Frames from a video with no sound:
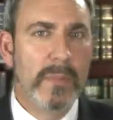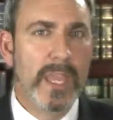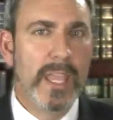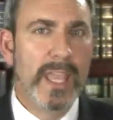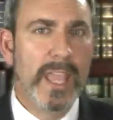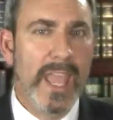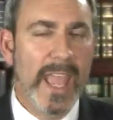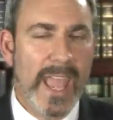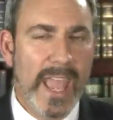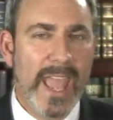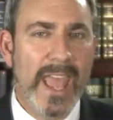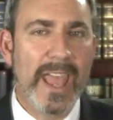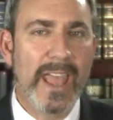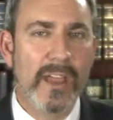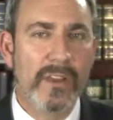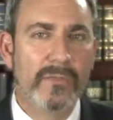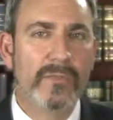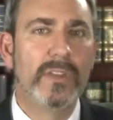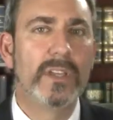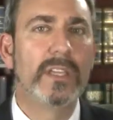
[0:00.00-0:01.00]
may
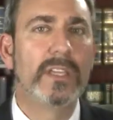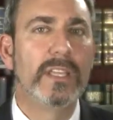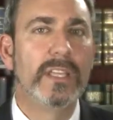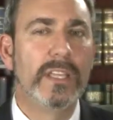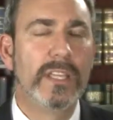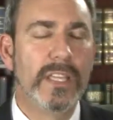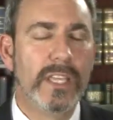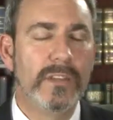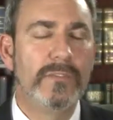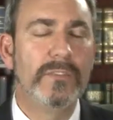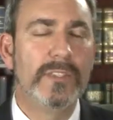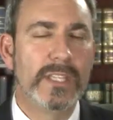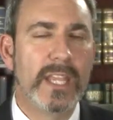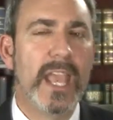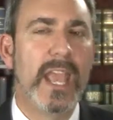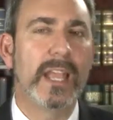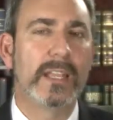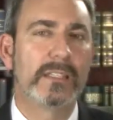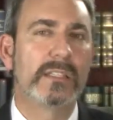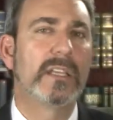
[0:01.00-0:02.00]
have gift
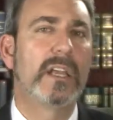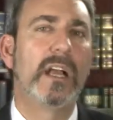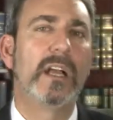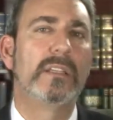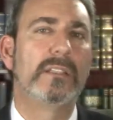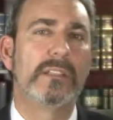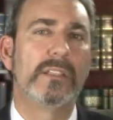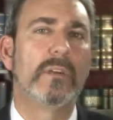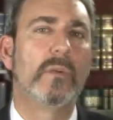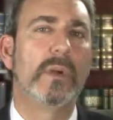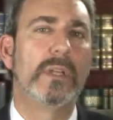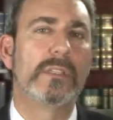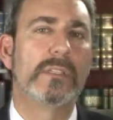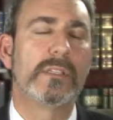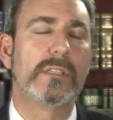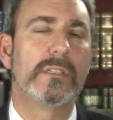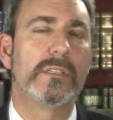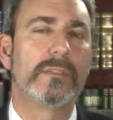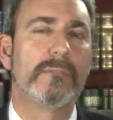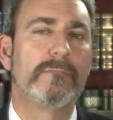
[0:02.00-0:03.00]
tax
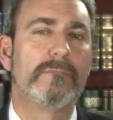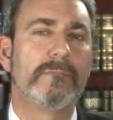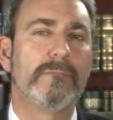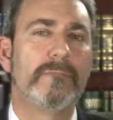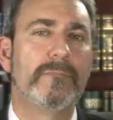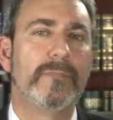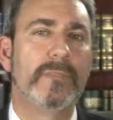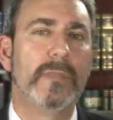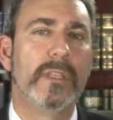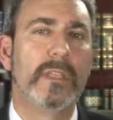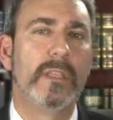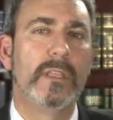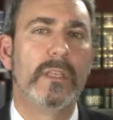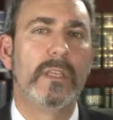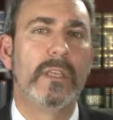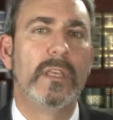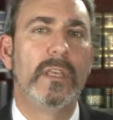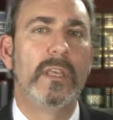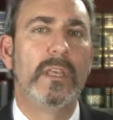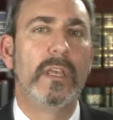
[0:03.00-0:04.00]
consequences.
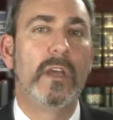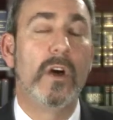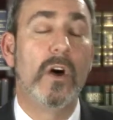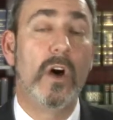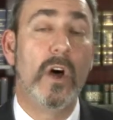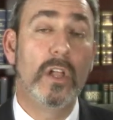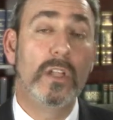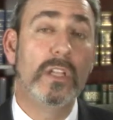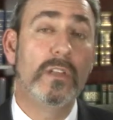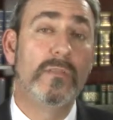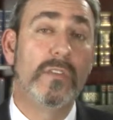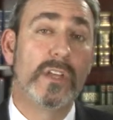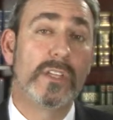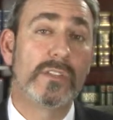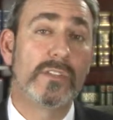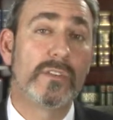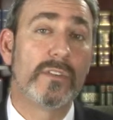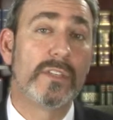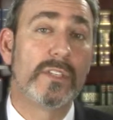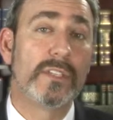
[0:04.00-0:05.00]
All of
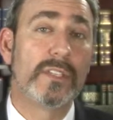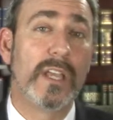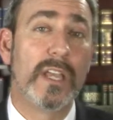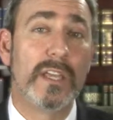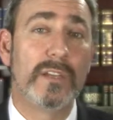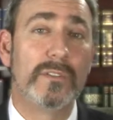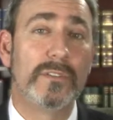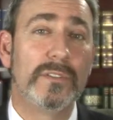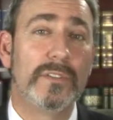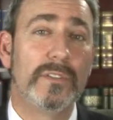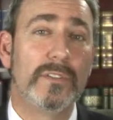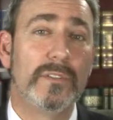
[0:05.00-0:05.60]
us are entitled